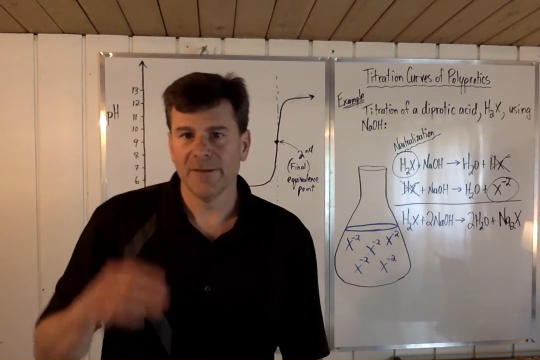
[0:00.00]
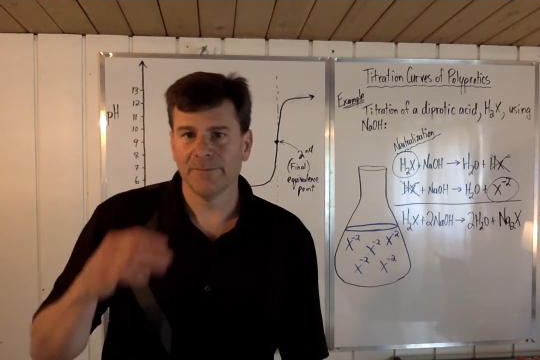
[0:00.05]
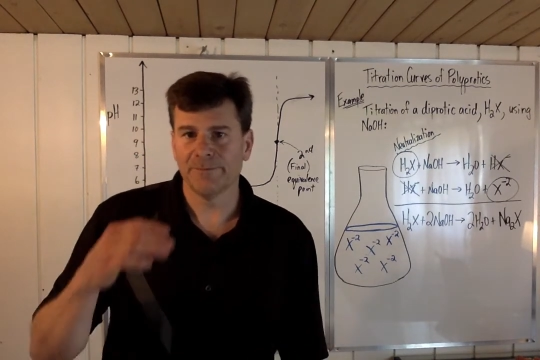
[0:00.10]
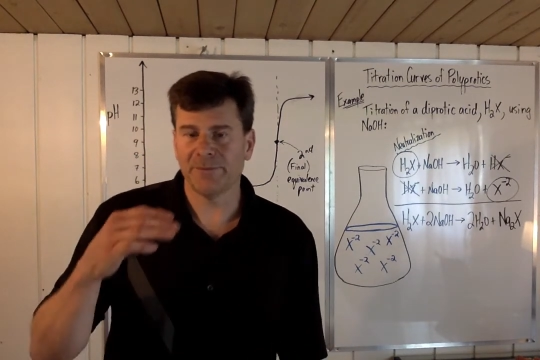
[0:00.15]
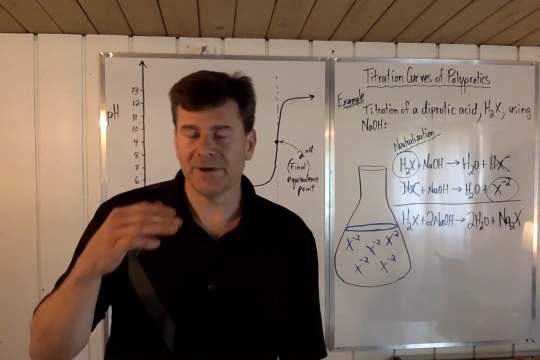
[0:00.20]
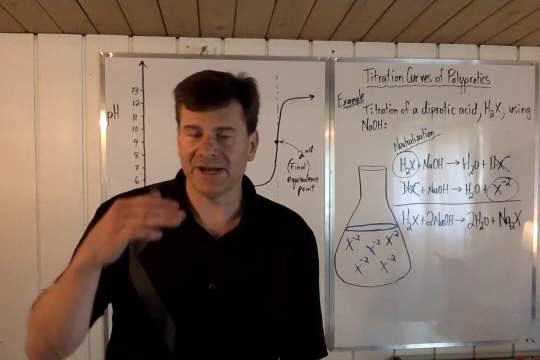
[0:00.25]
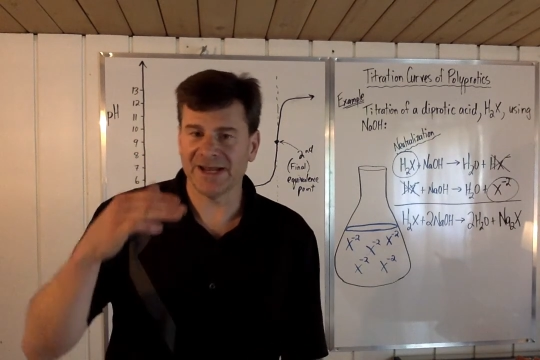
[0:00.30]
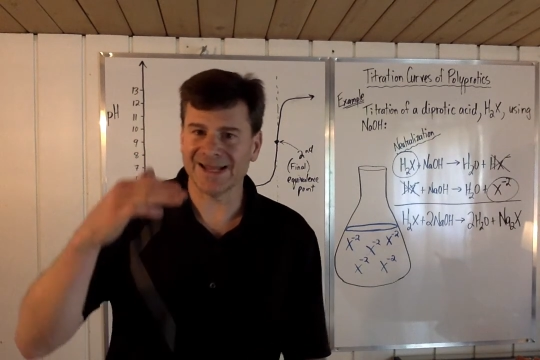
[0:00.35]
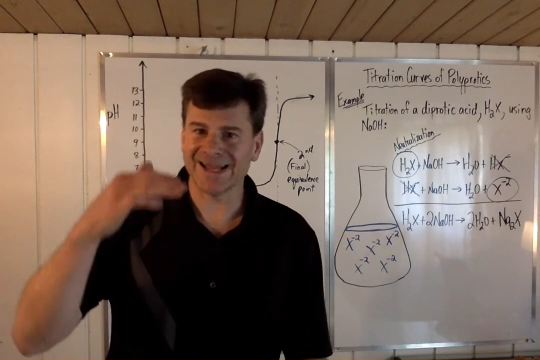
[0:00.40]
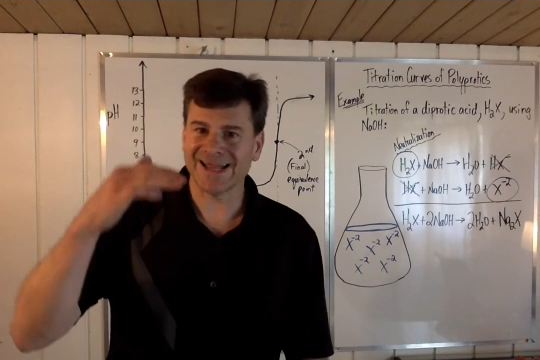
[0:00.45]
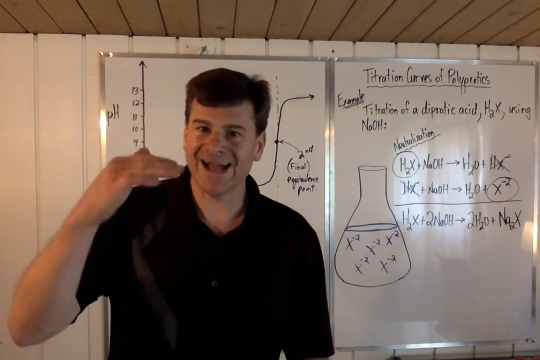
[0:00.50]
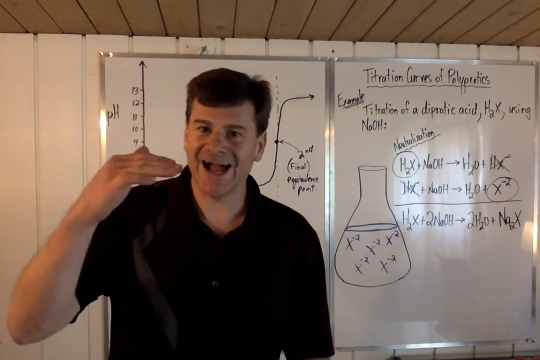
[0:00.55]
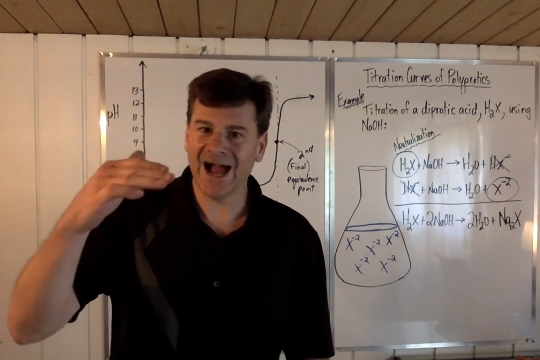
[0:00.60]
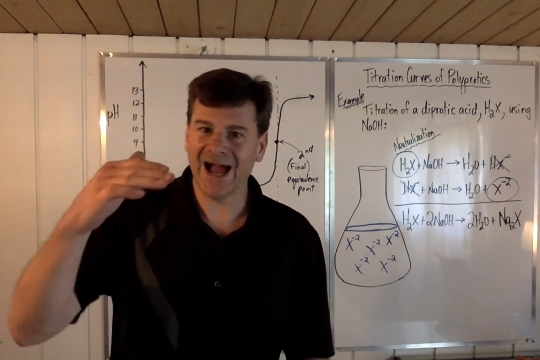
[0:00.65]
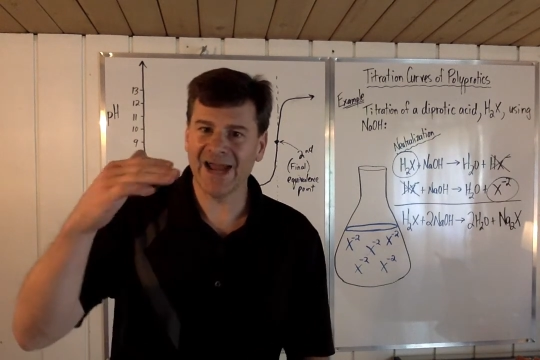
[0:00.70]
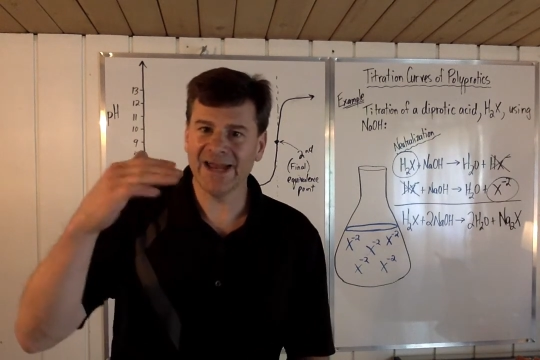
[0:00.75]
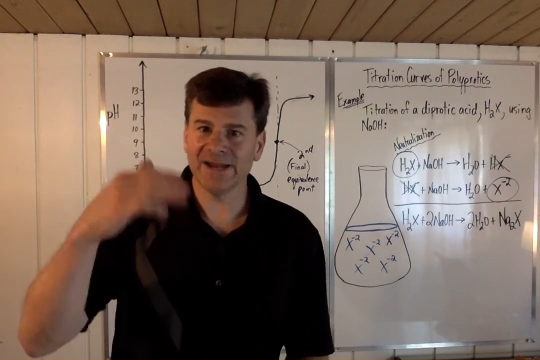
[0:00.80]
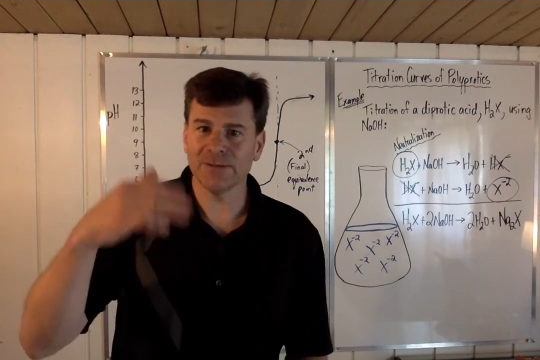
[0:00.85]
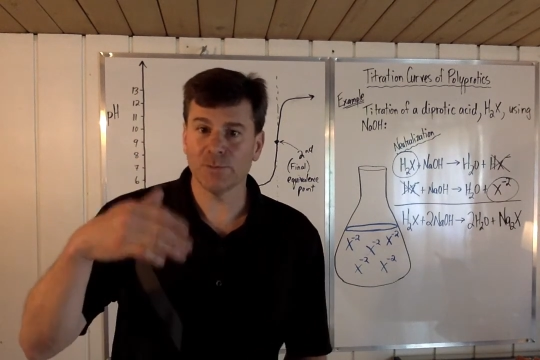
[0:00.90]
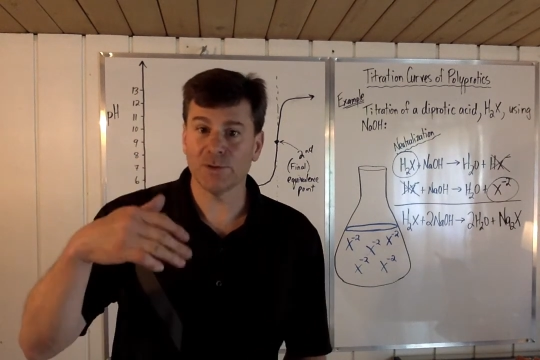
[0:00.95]
But it
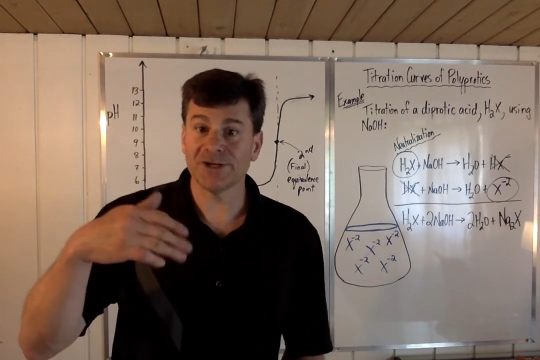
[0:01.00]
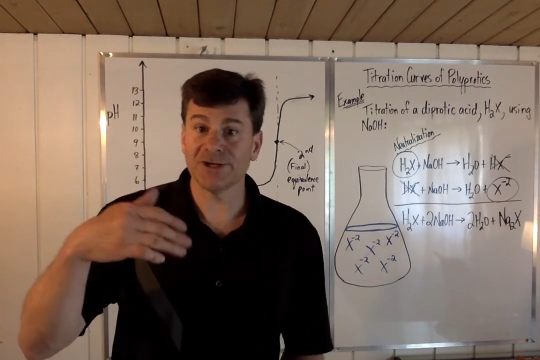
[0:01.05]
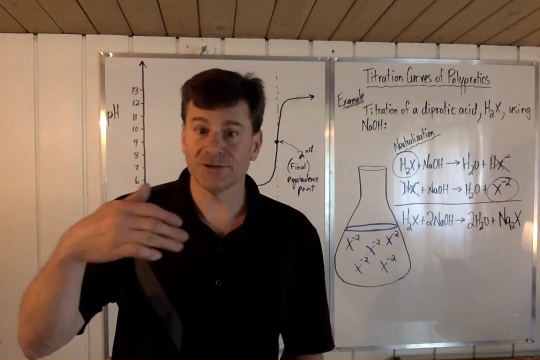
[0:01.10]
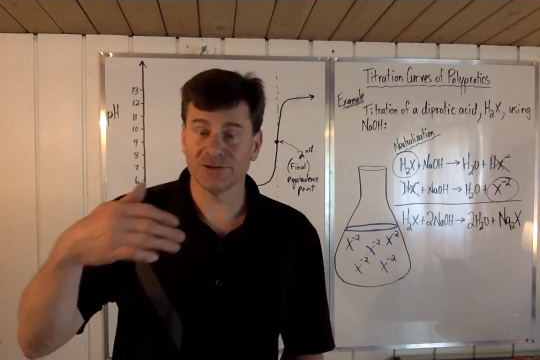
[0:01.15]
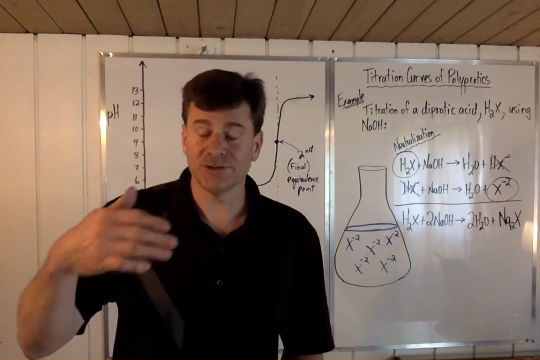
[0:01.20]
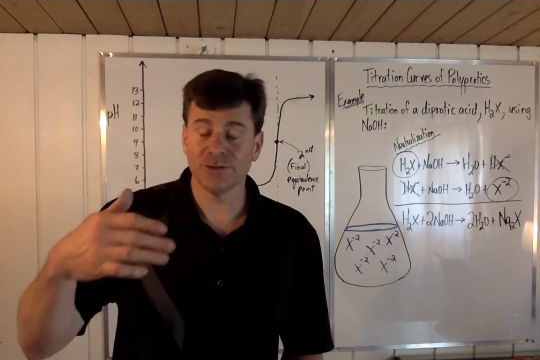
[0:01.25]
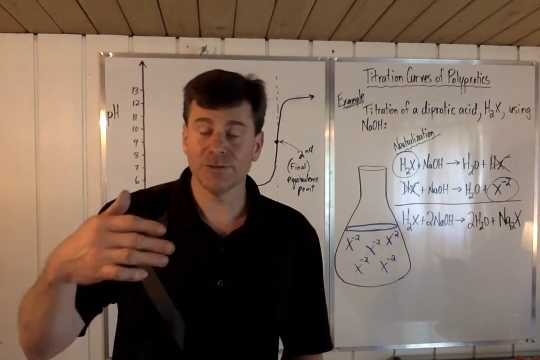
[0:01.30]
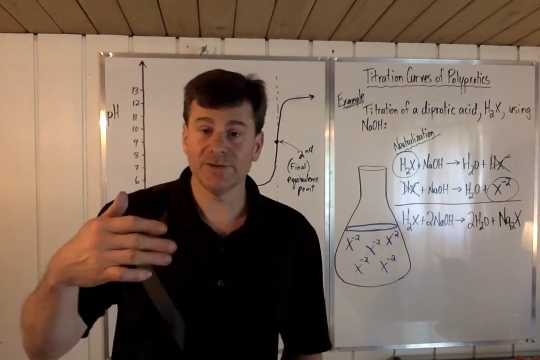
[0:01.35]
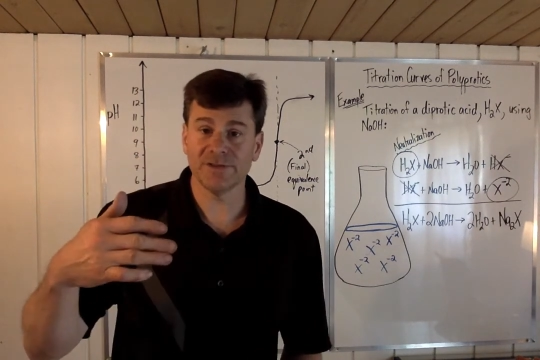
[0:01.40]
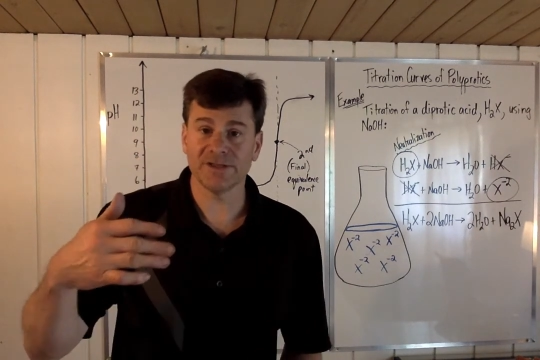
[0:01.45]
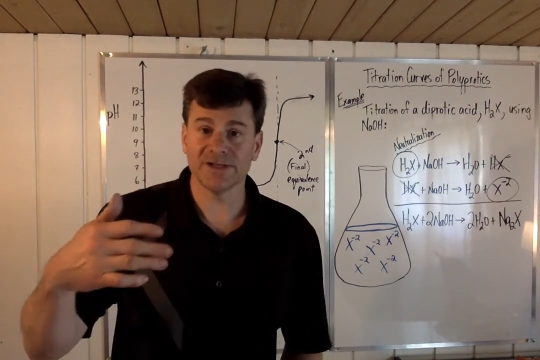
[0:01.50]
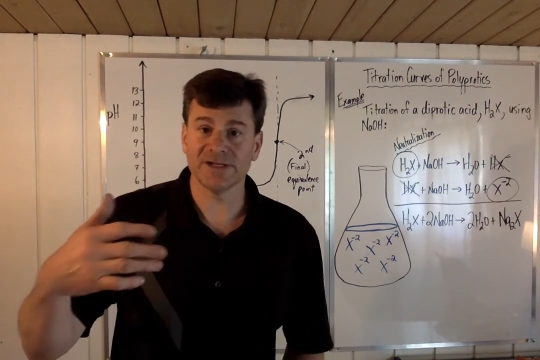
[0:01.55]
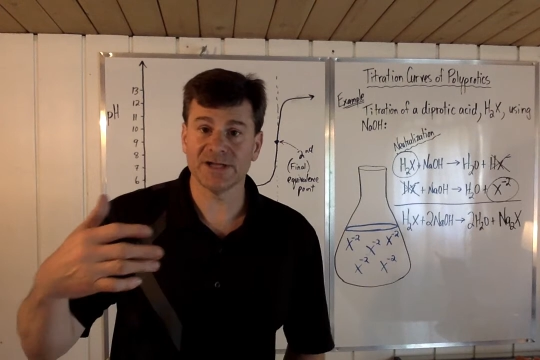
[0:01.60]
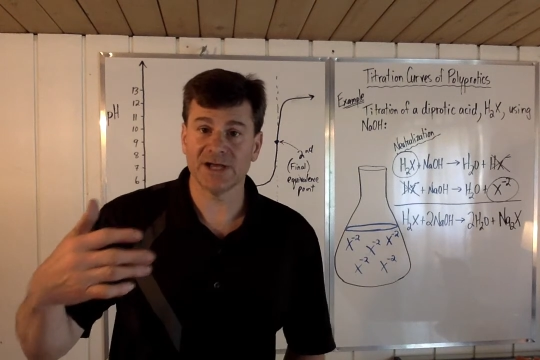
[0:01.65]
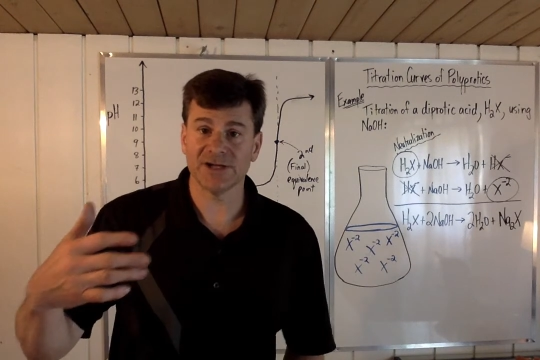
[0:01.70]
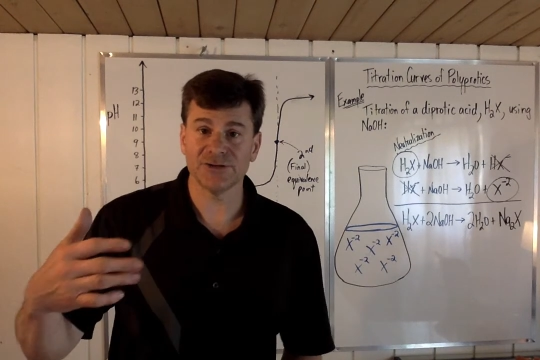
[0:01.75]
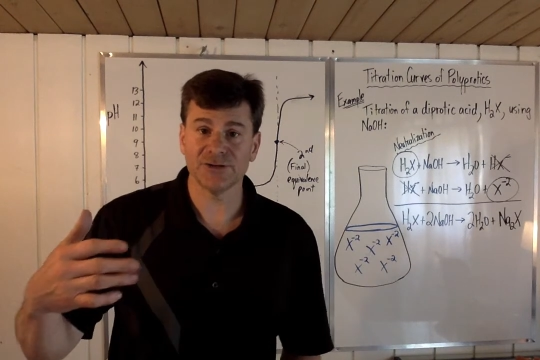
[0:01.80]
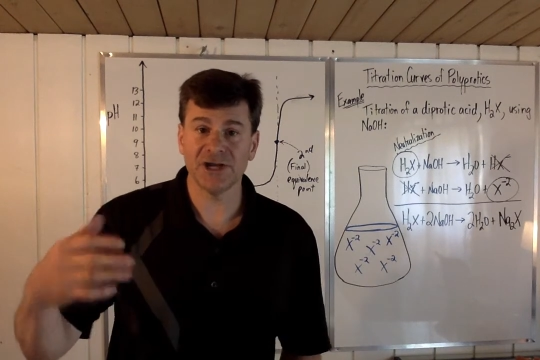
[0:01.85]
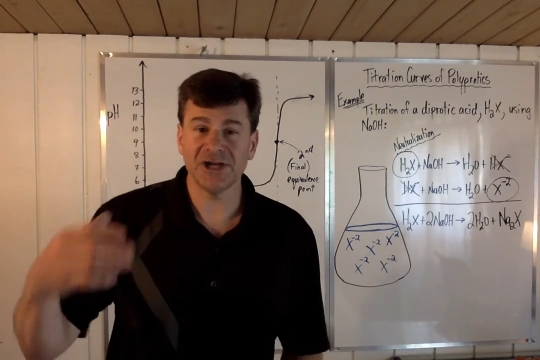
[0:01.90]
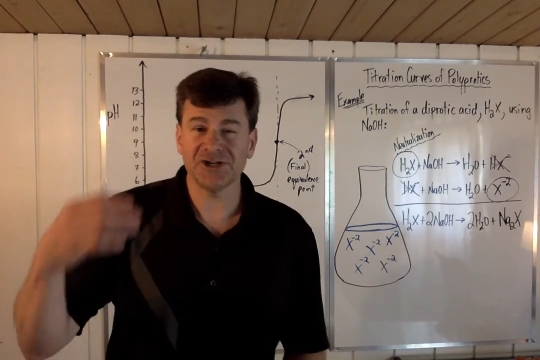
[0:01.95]
kind of, when you're doing the
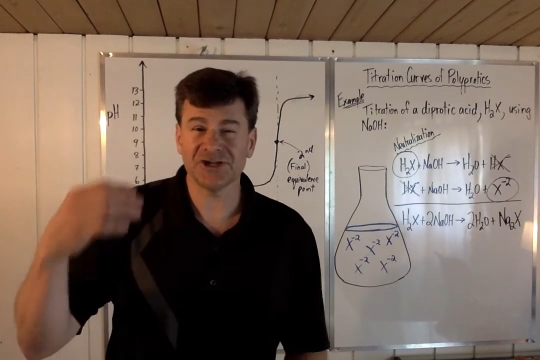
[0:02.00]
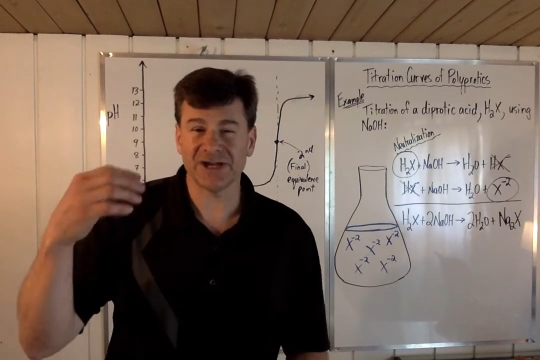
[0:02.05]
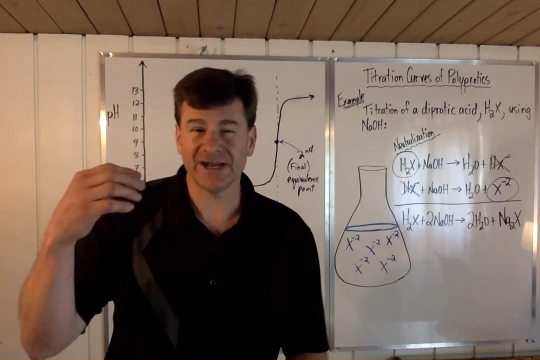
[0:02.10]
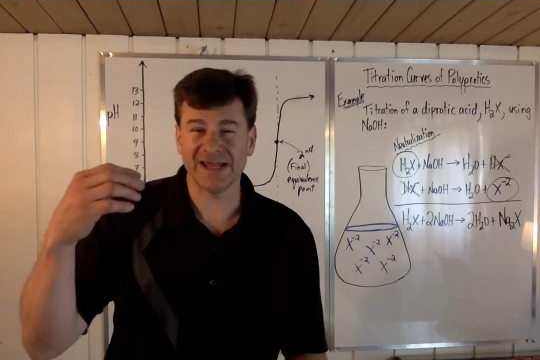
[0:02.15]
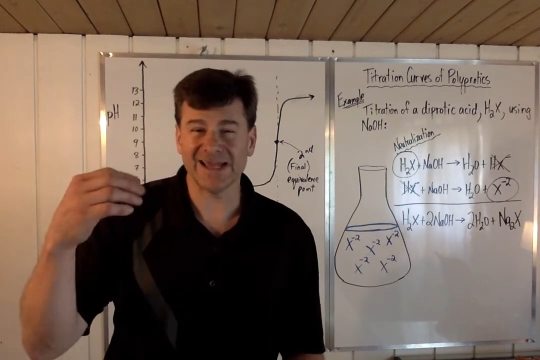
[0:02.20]
titration,